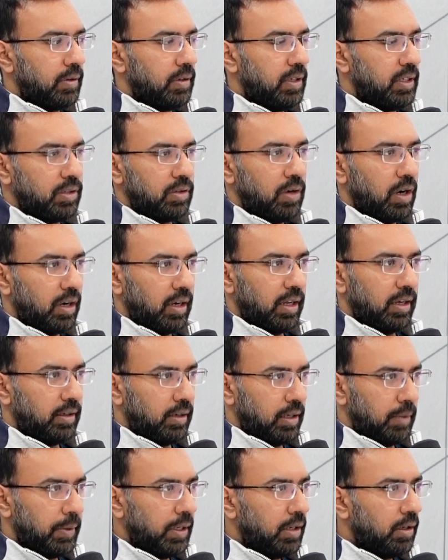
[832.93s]
It's not like
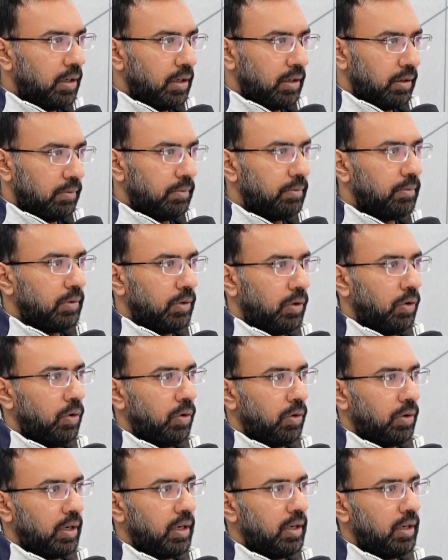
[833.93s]
typical
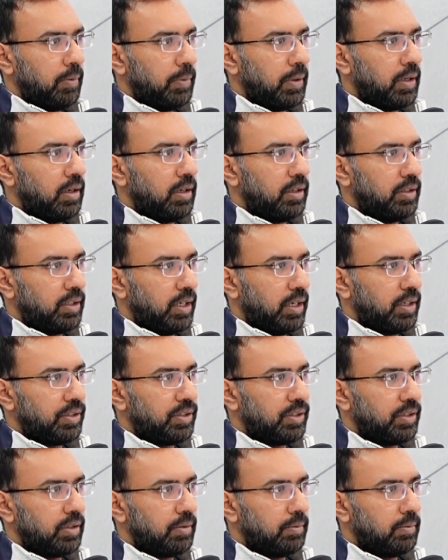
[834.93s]
court and typical
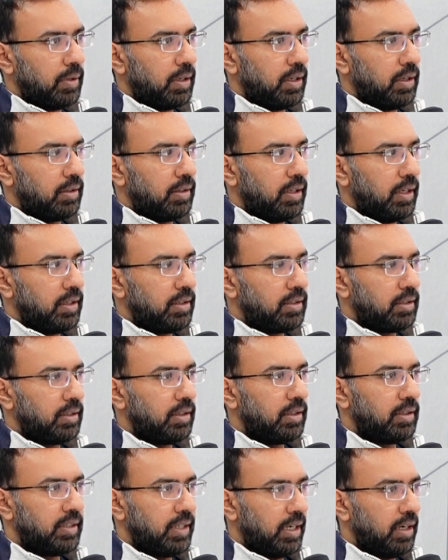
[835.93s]
judge, but there is
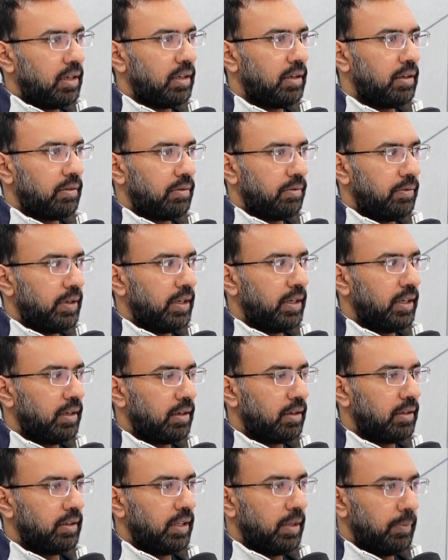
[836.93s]
a center where
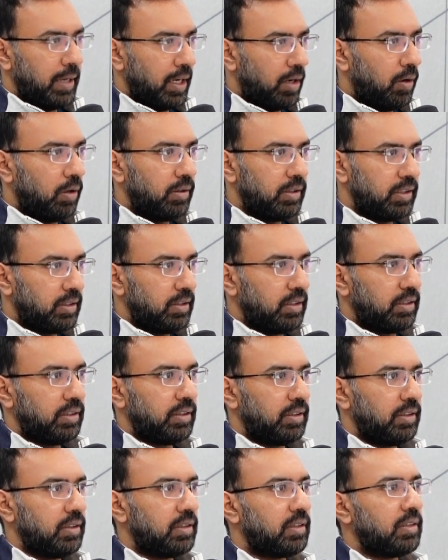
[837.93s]
they make all these
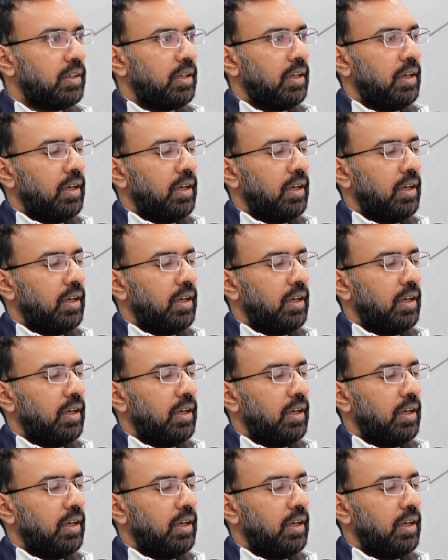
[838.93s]
decisions.